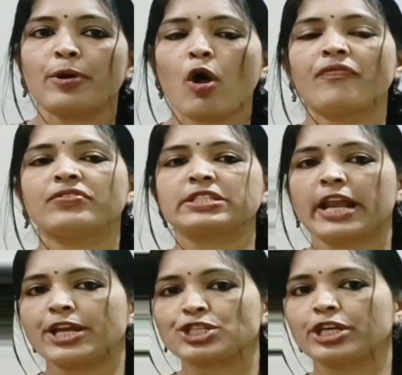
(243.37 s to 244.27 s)
number of
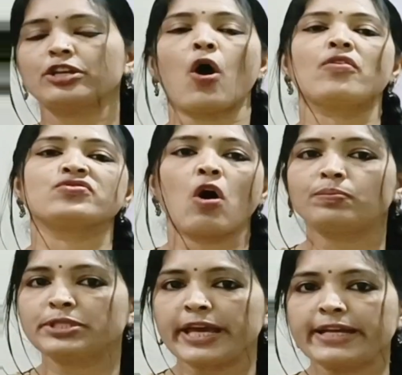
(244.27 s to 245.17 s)
selection of
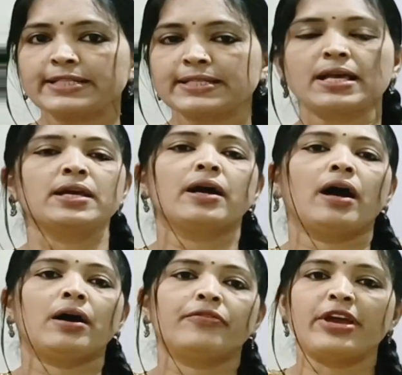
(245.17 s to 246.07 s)
objects
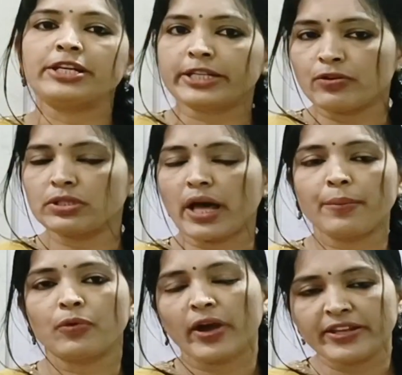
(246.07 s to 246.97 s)
when
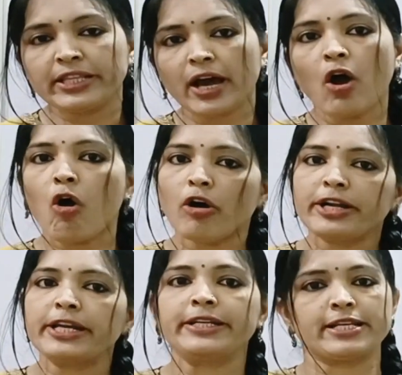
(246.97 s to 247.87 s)
the
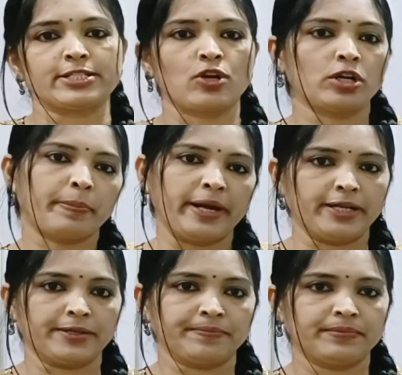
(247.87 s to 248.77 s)
order does not
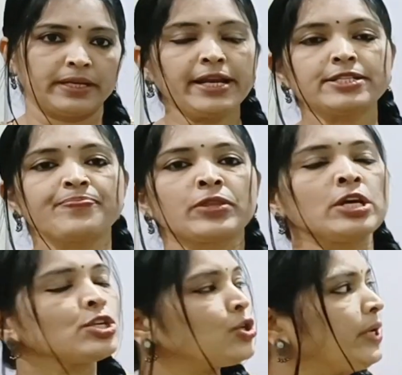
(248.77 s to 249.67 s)
matter, right?
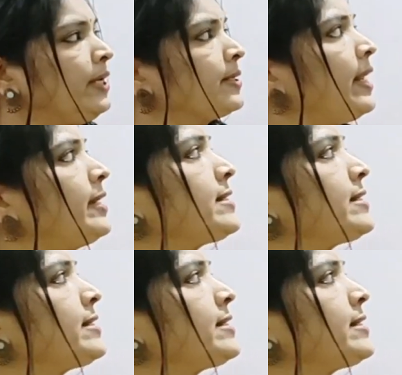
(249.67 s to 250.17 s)
So here